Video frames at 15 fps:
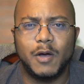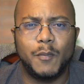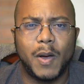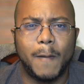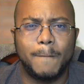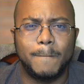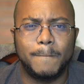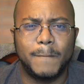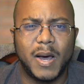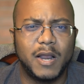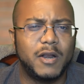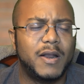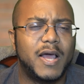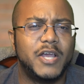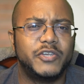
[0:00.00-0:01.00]
to help
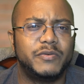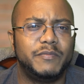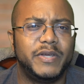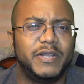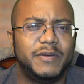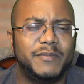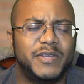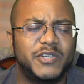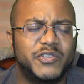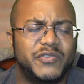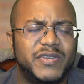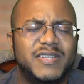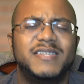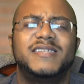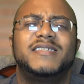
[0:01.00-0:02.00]
modernize your media
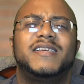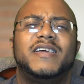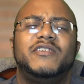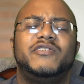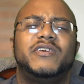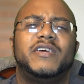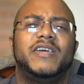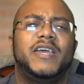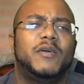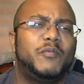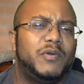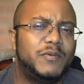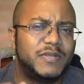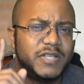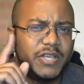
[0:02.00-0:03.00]
ministry. This is AJ,
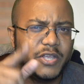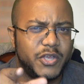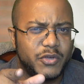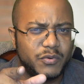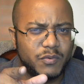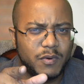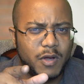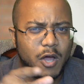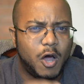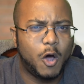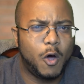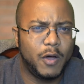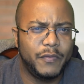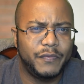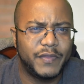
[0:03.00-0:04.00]
and we'll see you
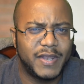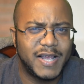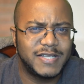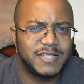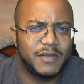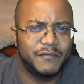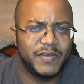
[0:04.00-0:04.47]
on the next